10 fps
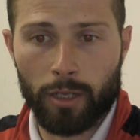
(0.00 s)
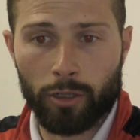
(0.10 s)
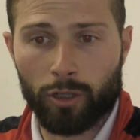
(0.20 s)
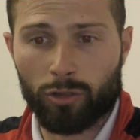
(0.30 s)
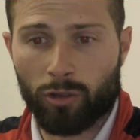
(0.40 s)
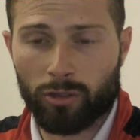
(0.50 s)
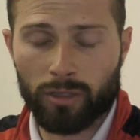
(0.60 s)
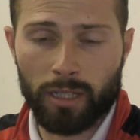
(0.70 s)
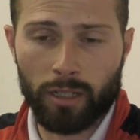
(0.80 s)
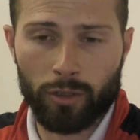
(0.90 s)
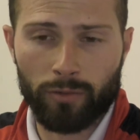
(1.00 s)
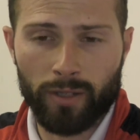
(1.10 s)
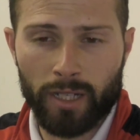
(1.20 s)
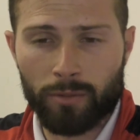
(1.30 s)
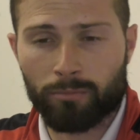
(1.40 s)
Good cross and then a good
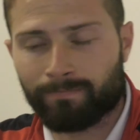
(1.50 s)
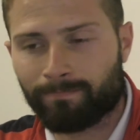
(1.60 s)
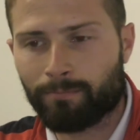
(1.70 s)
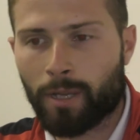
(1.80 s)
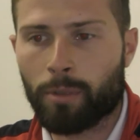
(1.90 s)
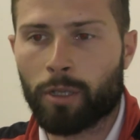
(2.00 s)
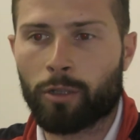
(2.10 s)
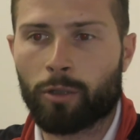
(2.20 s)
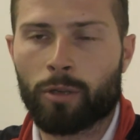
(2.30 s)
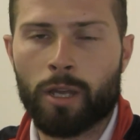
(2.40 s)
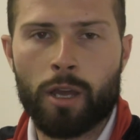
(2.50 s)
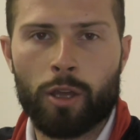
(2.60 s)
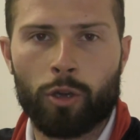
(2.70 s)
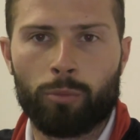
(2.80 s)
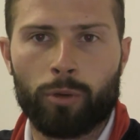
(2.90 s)
finish. Maybe could
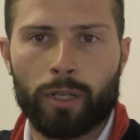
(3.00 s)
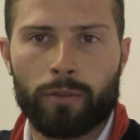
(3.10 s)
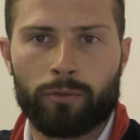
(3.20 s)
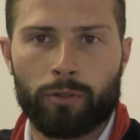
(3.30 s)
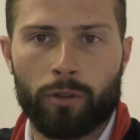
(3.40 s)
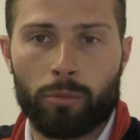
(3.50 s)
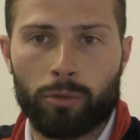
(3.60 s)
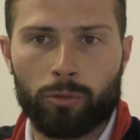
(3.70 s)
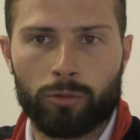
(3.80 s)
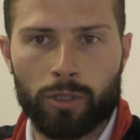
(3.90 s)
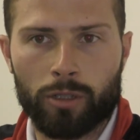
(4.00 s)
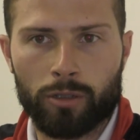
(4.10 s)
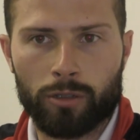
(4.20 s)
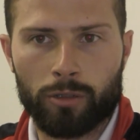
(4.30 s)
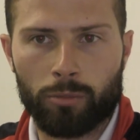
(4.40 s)
have got body in front of the ball
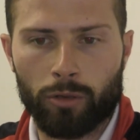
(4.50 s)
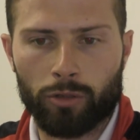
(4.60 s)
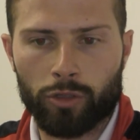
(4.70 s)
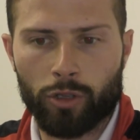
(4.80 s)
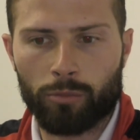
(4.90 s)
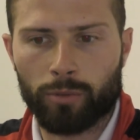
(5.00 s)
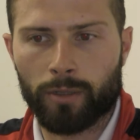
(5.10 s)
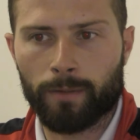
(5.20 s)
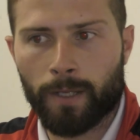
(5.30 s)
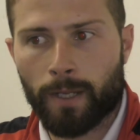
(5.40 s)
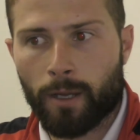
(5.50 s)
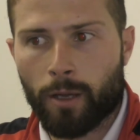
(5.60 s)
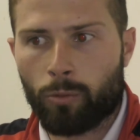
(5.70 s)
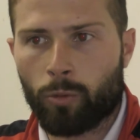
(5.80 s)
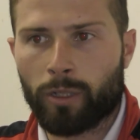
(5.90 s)
to block the shot, but
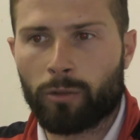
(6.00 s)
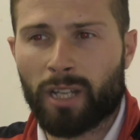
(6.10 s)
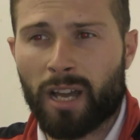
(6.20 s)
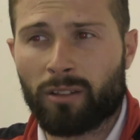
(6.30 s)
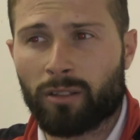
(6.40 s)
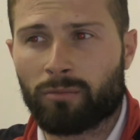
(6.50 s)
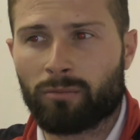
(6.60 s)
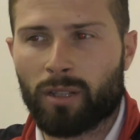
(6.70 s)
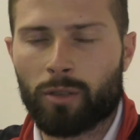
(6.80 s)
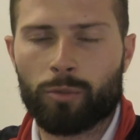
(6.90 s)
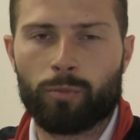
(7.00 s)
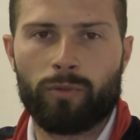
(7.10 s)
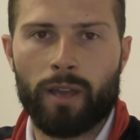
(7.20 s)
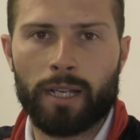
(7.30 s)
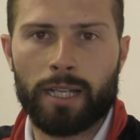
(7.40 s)
1-0 down, and it was a
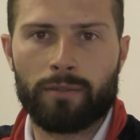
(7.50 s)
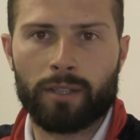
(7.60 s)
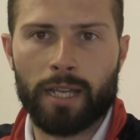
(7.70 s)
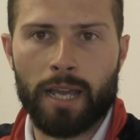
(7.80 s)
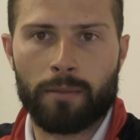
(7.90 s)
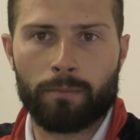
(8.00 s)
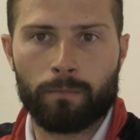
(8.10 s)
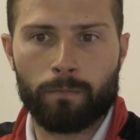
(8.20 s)
fairly even game.